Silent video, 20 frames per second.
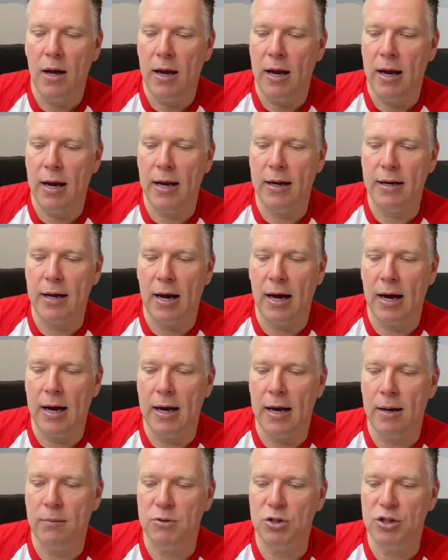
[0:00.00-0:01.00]
And I
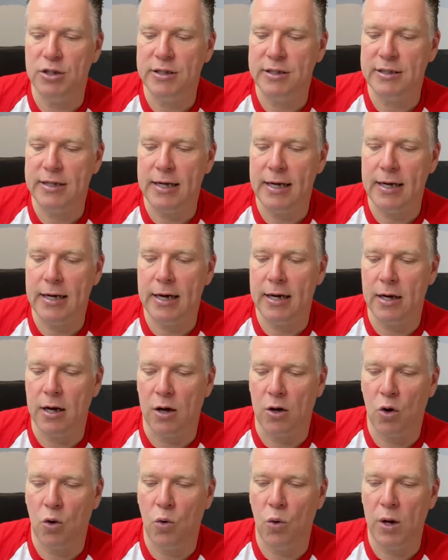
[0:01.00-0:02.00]
am just taking a
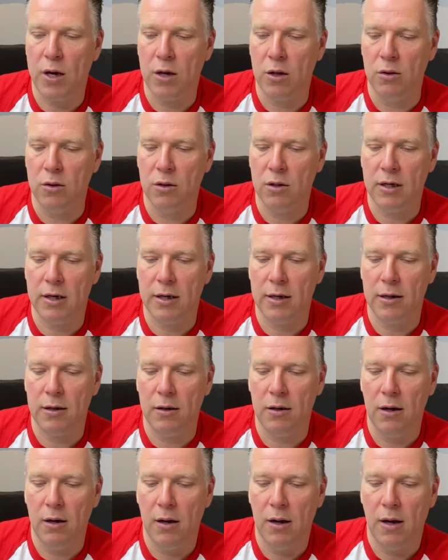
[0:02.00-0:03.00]
quick look
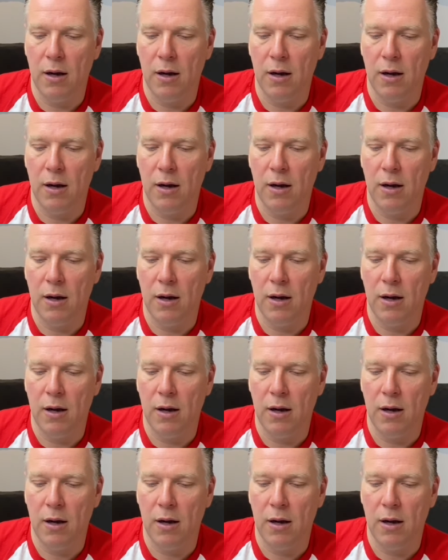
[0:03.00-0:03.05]
here.